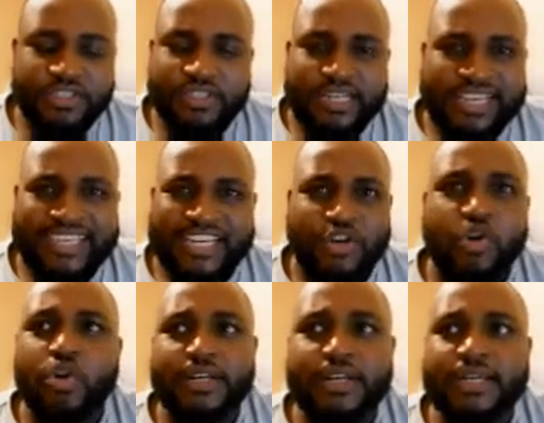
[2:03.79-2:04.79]
like a
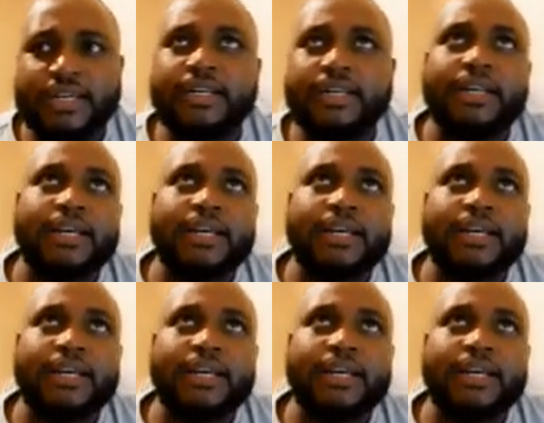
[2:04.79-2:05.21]
corner